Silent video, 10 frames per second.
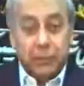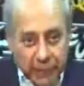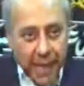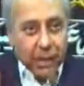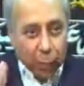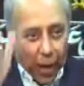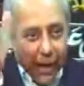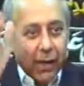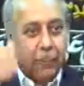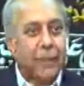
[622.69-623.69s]
then
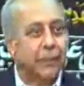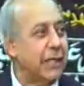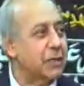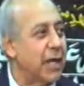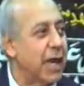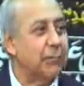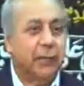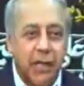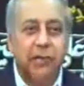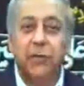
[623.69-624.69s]
wake up at that
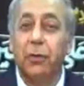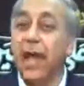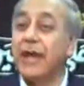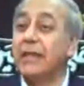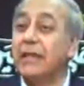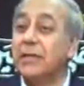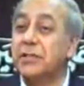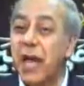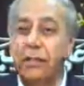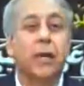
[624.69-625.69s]
time, leave your bed at that
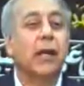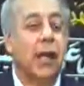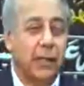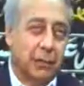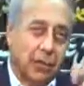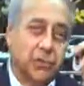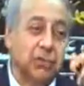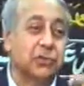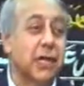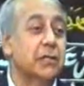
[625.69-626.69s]
time, and
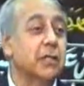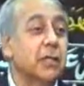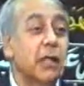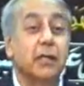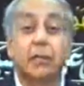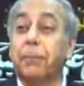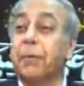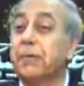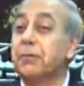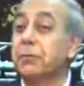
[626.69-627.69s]
concentrate in the
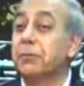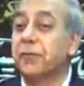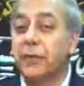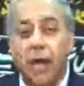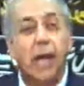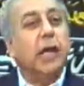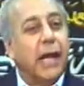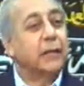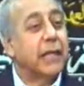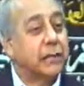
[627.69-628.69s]
worship of Allah
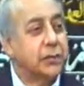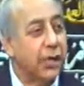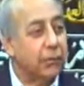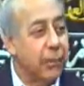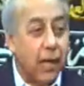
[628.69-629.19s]
at that time.